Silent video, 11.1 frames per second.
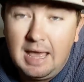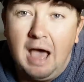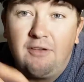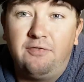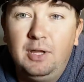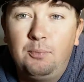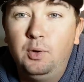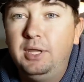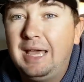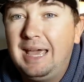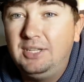I flip with
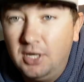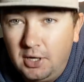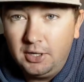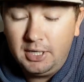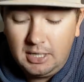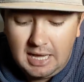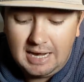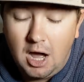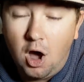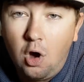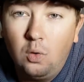it a ton, and
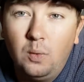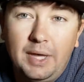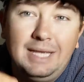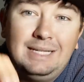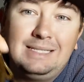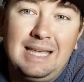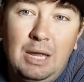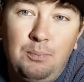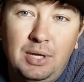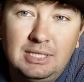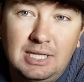I always
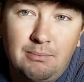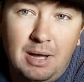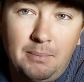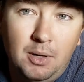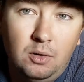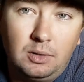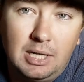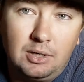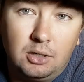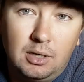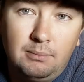keep these in my boat
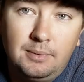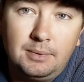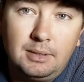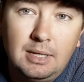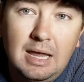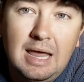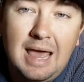in green pumpkin